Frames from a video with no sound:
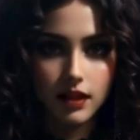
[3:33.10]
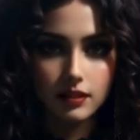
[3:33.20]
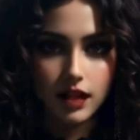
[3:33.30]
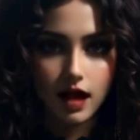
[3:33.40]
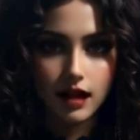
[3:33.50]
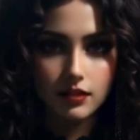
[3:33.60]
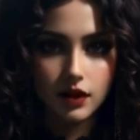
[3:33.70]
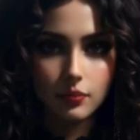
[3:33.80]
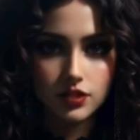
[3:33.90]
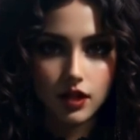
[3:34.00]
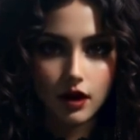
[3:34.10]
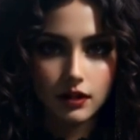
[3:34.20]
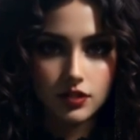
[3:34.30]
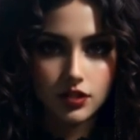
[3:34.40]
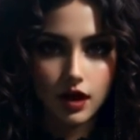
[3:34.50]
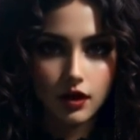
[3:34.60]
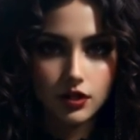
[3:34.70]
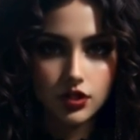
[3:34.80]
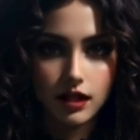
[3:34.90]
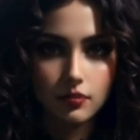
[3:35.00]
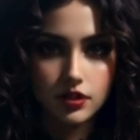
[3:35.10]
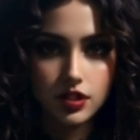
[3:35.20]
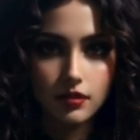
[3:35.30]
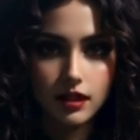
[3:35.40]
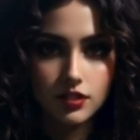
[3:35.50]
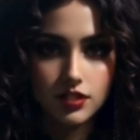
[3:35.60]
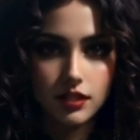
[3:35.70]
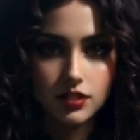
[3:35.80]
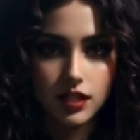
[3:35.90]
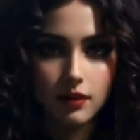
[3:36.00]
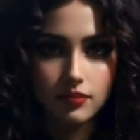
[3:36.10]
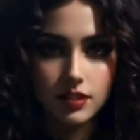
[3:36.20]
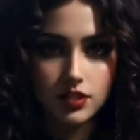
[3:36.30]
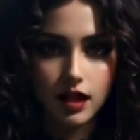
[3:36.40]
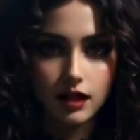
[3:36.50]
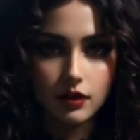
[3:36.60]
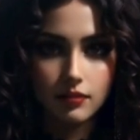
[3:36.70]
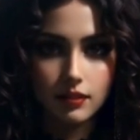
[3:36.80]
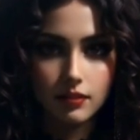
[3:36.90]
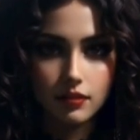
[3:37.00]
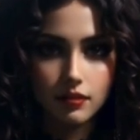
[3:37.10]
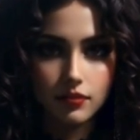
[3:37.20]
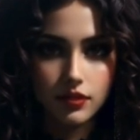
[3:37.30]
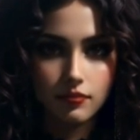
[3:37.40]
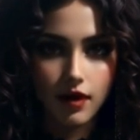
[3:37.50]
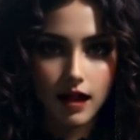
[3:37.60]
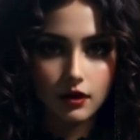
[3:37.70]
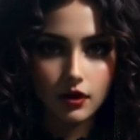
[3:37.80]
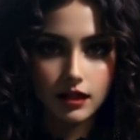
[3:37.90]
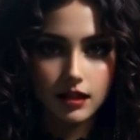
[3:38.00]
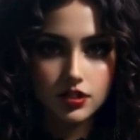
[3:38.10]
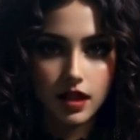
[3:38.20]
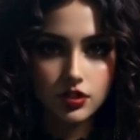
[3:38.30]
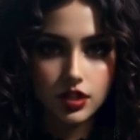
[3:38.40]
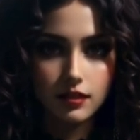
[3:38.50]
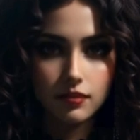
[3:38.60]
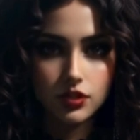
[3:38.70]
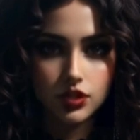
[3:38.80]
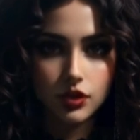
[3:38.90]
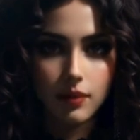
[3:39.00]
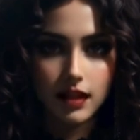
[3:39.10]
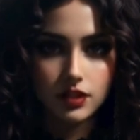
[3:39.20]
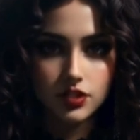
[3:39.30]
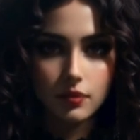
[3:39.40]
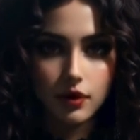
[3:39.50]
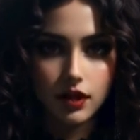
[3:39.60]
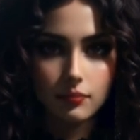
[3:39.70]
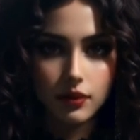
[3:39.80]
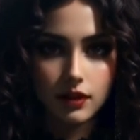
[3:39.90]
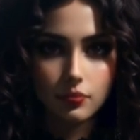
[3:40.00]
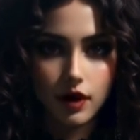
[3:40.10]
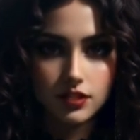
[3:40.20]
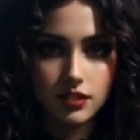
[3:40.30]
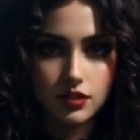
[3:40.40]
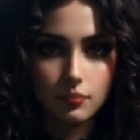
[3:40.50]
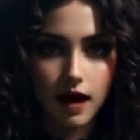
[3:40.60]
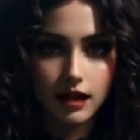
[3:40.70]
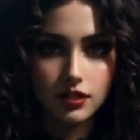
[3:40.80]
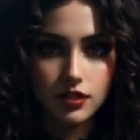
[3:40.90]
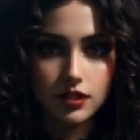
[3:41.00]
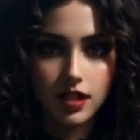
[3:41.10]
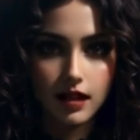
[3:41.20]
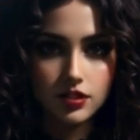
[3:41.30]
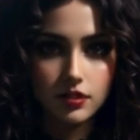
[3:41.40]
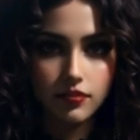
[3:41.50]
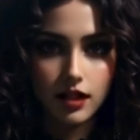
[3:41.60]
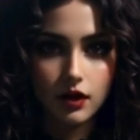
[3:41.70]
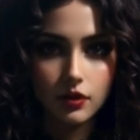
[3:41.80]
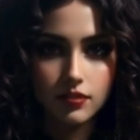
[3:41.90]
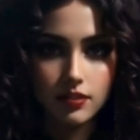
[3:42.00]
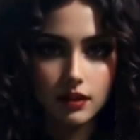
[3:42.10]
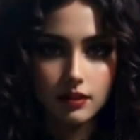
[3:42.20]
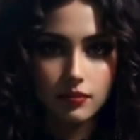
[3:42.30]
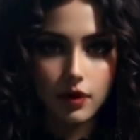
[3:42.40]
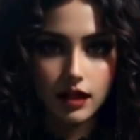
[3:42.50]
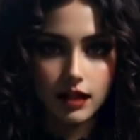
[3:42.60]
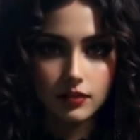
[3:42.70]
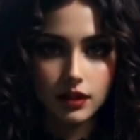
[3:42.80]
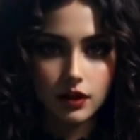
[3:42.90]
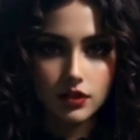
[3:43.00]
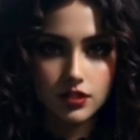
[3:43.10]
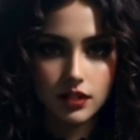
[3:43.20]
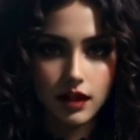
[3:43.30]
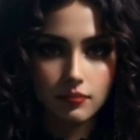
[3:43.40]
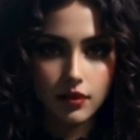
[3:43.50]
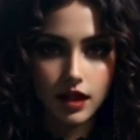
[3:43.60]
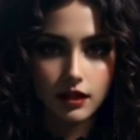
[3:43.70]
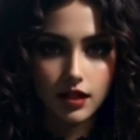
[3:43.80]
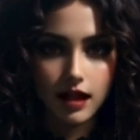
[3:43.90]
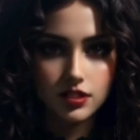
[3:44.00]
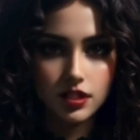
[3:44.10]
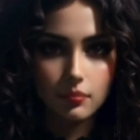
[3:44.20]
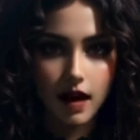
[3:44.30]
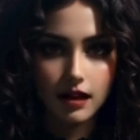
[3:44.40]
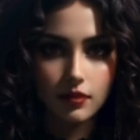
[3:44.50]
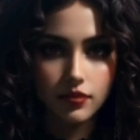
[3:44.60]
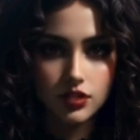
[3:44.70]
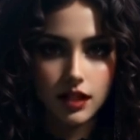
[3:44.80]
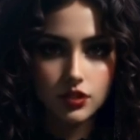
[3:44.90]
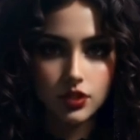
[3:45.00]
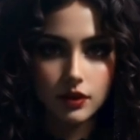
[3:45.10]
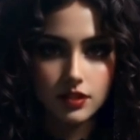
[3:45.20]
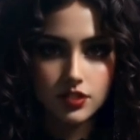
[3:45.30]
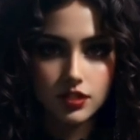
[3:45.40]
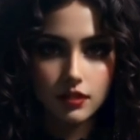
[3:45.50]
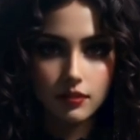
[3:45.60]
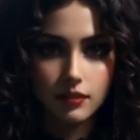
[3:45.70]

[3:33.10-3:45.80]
In the end, it was Holly's courage and resilience that saved the day. With a final incantation, she banished the malevolent presence back into the depths of the earth, breaking the curse that had plagued Hasley Manor for centuries.